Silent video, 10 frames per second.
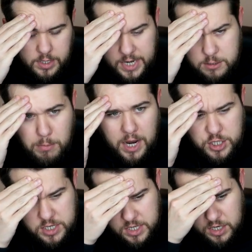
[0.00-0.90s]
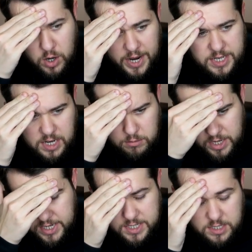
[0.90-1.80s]
This Manchester United team
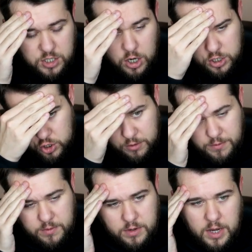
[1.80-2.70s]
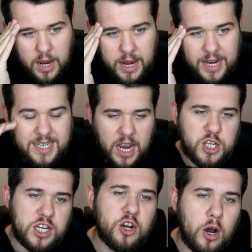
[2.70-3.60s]
that he's in charge of, it's
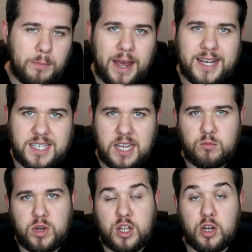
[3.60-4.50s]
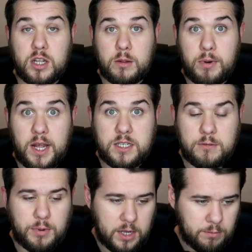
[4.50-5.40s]
actually not a bad team when you look at the players
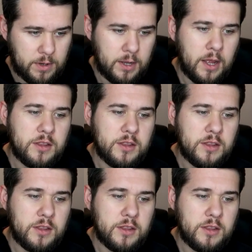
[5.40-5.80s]
on paper.